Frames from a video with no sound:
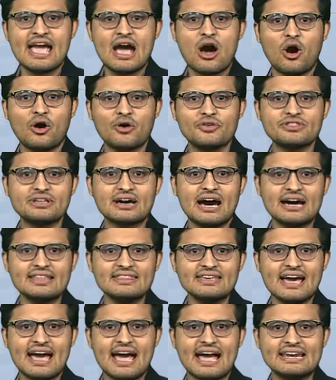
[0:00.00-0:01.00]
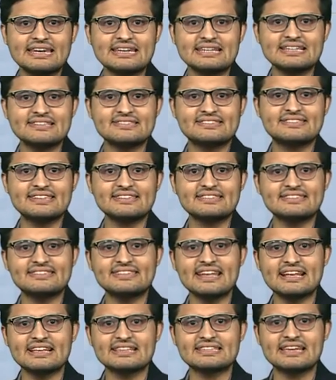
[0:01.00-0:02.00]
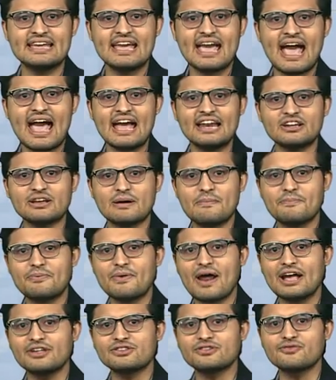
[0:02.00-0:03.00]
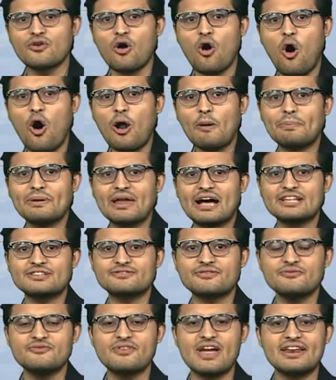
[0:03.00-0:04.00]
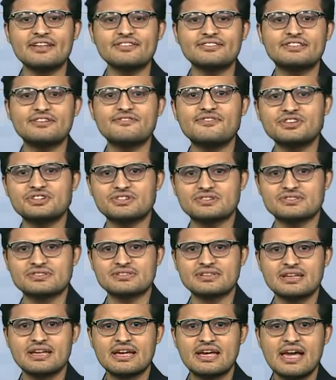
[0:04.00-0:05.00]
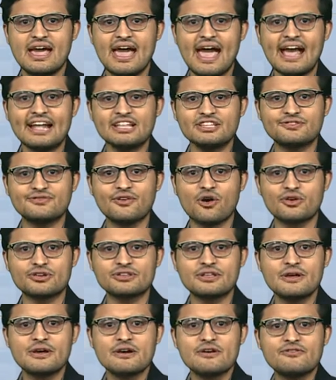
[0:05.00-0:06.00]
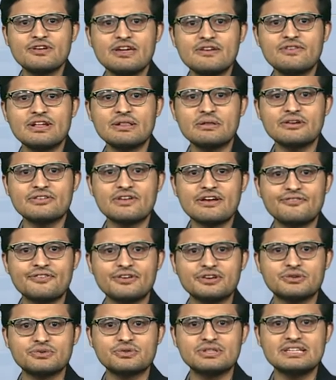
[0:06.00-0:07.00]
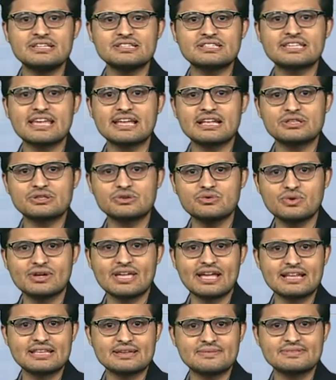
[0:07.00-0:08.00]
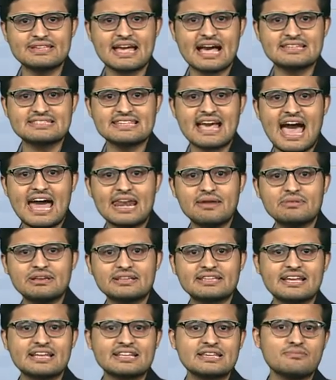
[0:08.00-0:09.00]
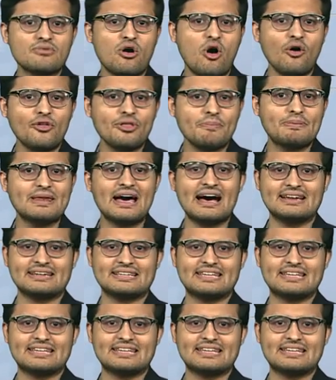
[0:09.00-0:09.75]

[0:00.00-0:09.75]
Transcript: on the other hand, is distinct and comprised of all plants from various divisions. Henceforth, we will refer to these two kingdoms as animal kingdom or the plant